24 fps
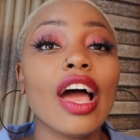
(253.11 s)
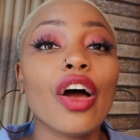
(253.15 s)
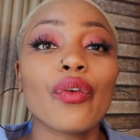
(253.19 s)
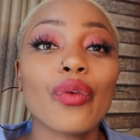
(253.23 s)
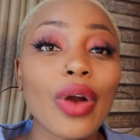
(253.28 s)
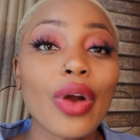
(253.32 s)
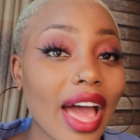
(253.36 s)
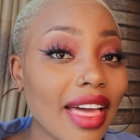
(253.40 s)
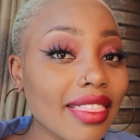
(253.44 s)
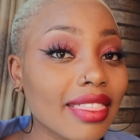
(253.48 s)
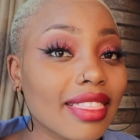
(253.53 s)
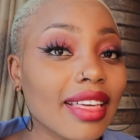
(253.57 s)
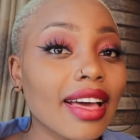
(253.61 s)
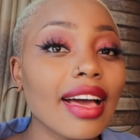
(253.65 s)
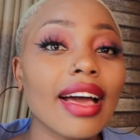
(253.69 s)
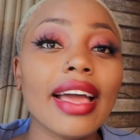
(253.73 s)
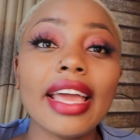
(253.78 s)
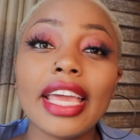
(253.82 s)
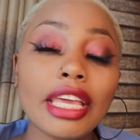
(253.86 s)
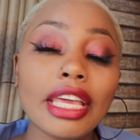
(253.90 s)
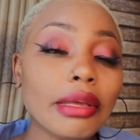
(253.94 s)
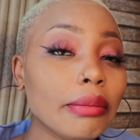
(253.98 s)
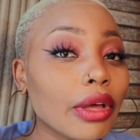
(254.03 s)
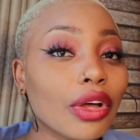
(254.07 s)

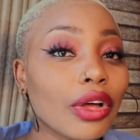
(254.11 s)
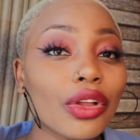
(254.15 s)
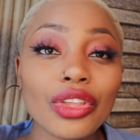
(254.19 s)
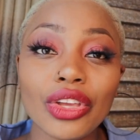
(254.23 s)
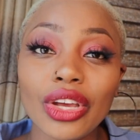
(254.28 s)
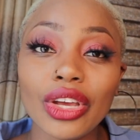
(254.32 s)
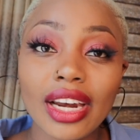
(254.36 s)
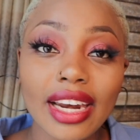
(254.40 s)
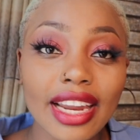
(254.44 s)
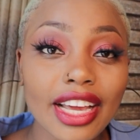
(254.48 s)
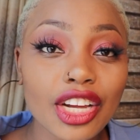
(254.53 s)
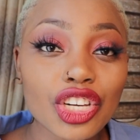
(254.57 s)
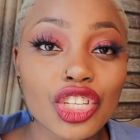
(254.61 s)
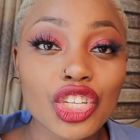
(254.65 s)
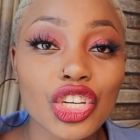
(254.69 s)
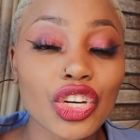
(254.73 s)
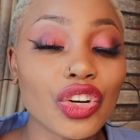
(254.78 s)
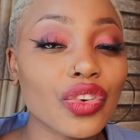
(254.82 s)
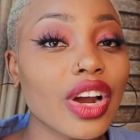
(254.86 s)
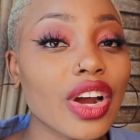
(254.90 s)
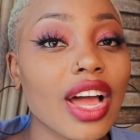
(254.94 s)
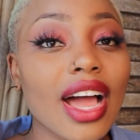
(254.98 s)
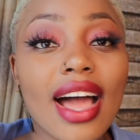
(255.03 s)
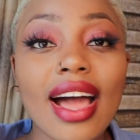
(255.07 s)
Rather, email your
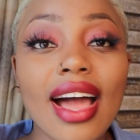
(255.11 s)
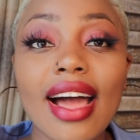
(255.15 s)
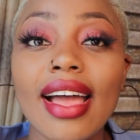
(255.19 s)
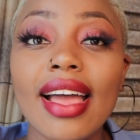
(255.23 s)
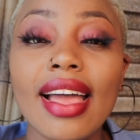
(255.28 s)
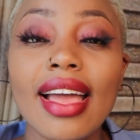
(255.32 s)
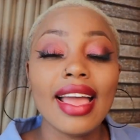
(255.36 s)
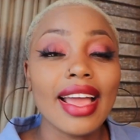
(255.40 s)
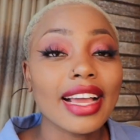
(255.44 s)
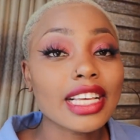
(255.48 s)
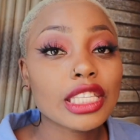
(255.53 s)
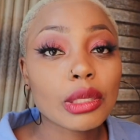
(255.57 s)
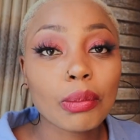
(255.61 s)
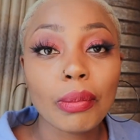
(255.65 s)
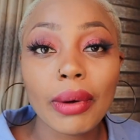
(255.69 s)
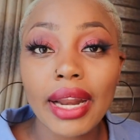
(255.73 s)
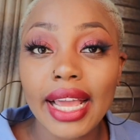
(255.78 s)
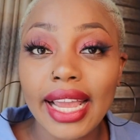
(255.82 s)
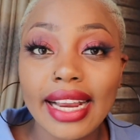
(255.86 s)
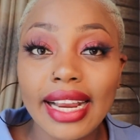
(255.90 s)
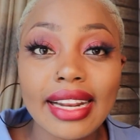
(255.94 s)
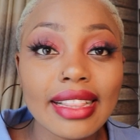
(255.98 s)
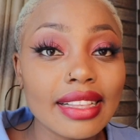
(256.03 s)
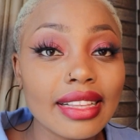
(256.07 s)
lecturer,
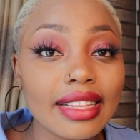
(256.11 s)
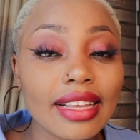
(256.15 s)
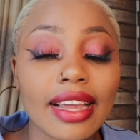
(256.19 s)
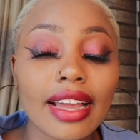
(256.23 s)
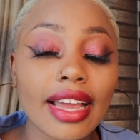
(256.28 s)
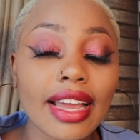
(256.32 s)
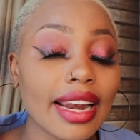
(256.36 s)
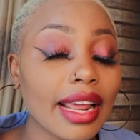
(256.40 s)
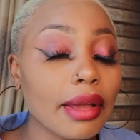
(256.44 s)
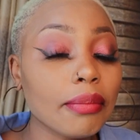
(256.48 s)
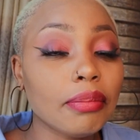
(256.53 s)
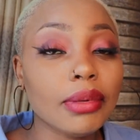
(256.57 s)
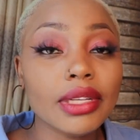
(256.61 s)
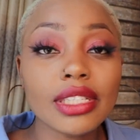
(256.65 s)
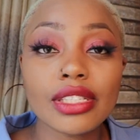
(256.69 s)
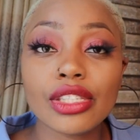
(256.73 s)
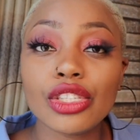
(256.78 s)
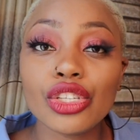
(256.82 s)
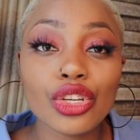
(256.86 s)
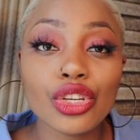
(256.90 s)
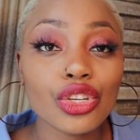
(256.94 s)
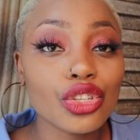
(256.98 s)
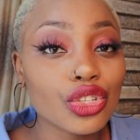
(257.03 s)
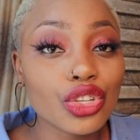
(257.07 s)
explain, can I please
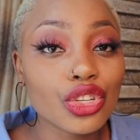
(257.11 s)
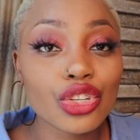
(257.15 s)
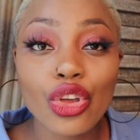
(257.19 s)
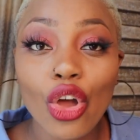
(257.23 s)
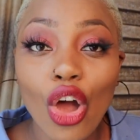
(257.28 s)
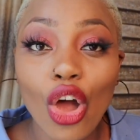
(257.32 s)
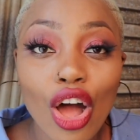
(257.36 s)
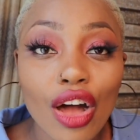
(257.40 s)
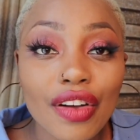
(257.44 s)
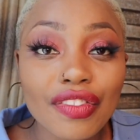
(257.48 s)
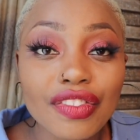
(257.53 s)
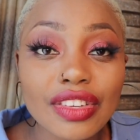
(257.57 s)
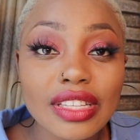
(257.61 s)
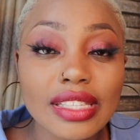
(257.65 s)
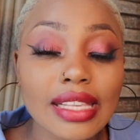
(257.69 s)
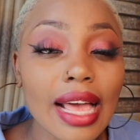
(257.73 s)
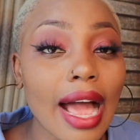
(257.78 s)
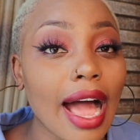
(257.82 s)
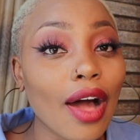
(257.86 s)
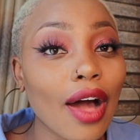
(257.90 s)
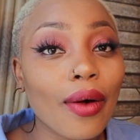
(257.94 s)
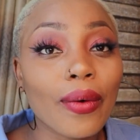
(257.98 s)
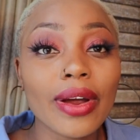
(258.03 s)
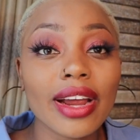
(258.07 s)
see you during your office
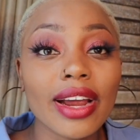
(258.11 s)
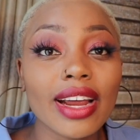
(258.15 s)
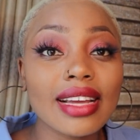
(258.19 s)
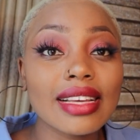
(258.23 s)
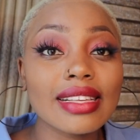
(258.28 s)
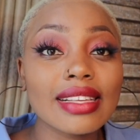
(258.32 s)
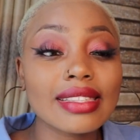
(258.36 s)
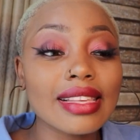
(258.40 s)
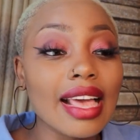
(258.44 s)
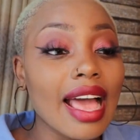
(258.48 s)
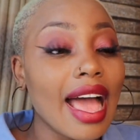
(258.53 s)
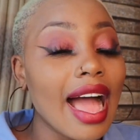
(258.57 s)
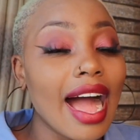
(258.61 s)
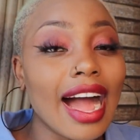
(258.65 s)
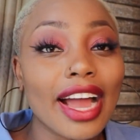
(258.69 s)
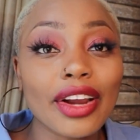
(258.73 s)
hours?